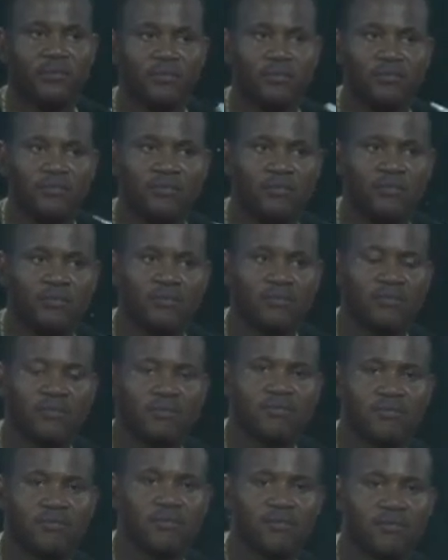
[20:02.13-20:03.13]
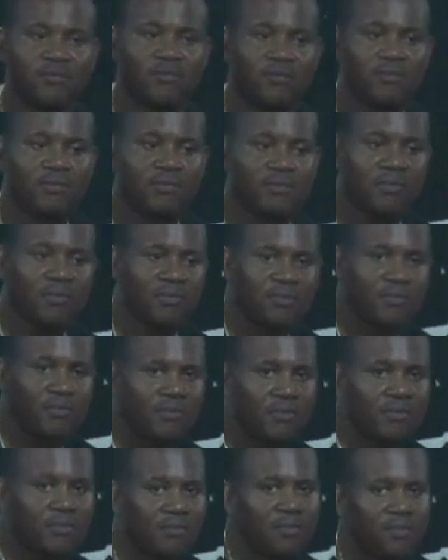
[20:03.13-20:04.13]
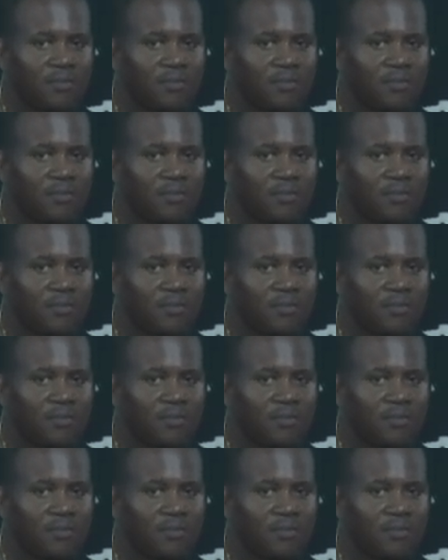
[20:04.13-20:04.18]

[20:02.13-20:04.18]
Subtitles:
[no speech]